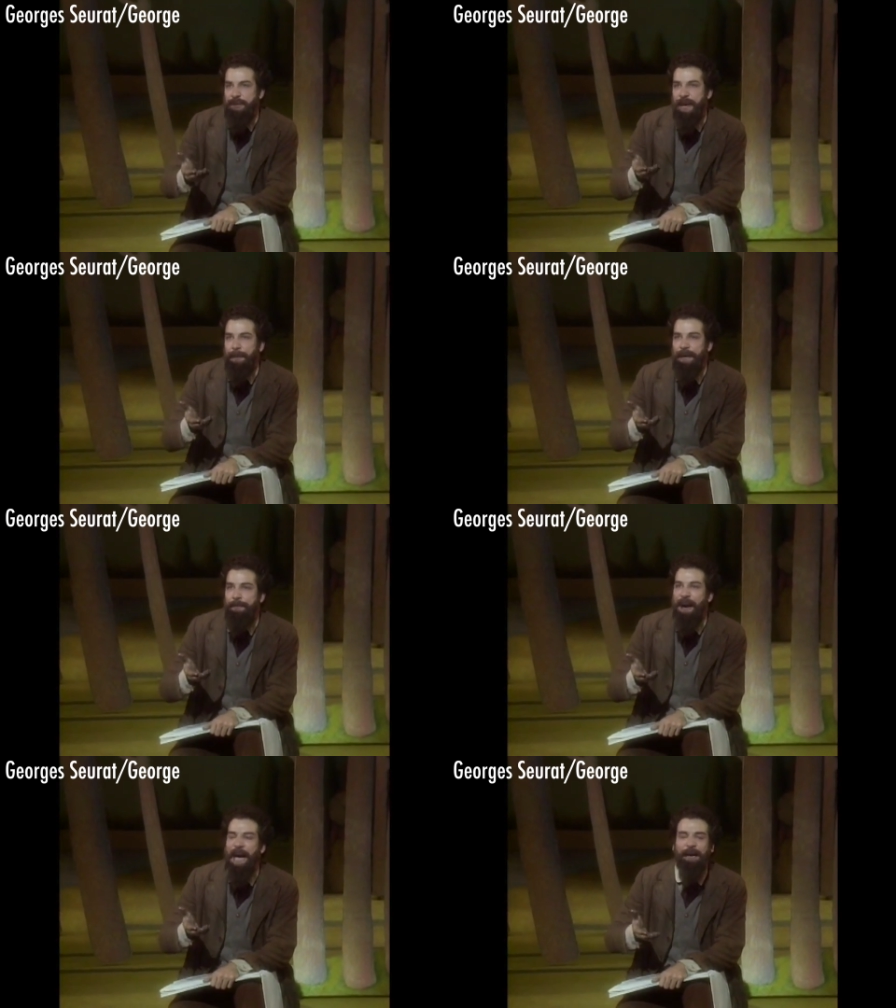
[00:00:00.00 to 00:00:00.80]

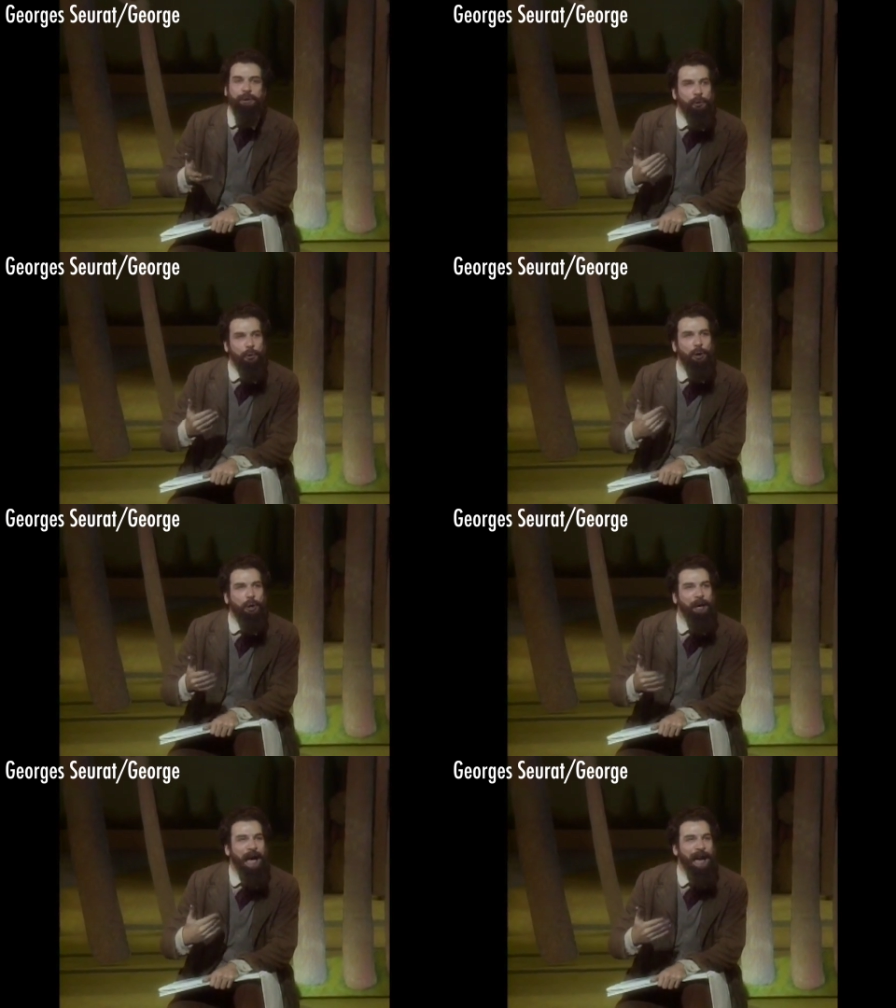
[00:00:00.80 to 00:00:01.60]
stepping back to
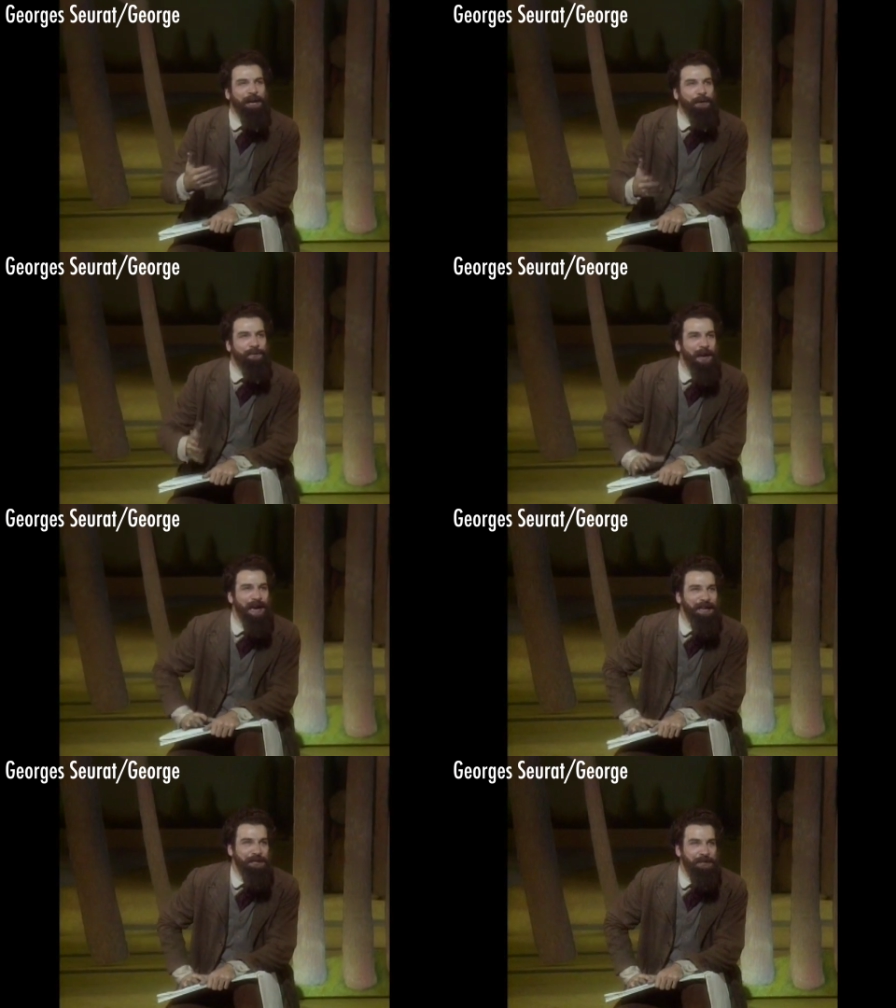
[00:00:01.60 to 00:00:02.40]
look at the
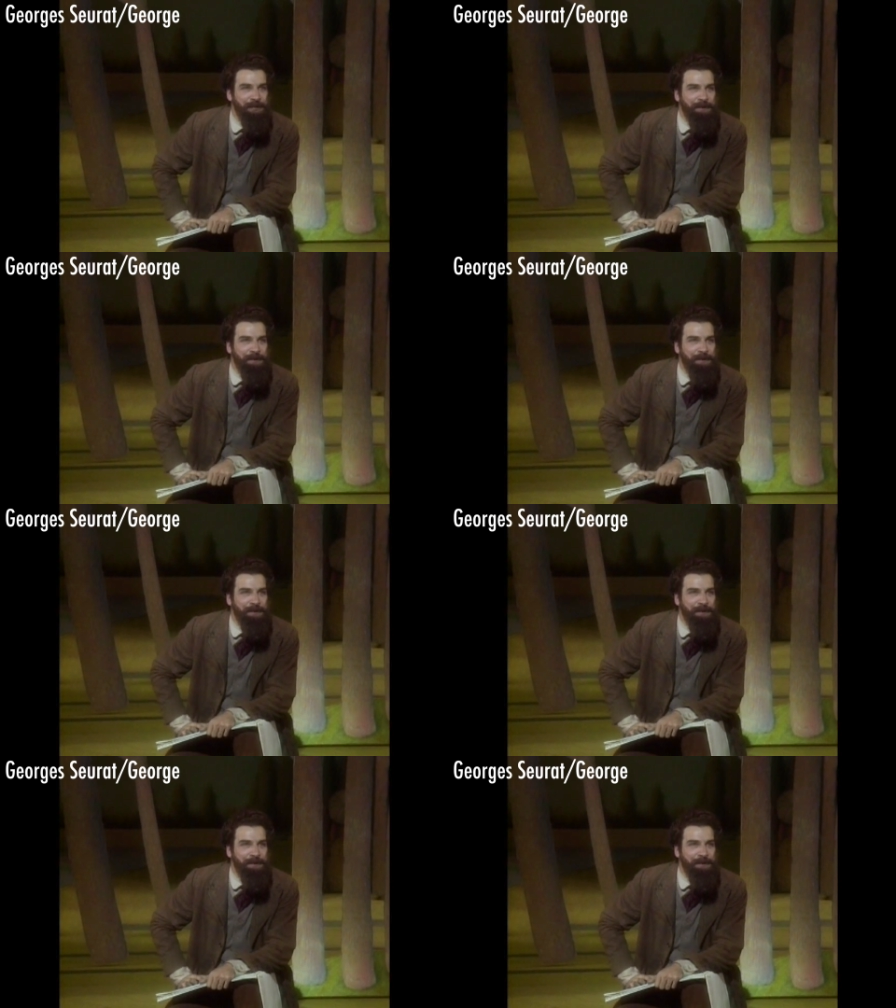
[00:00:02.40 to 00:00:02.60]
face.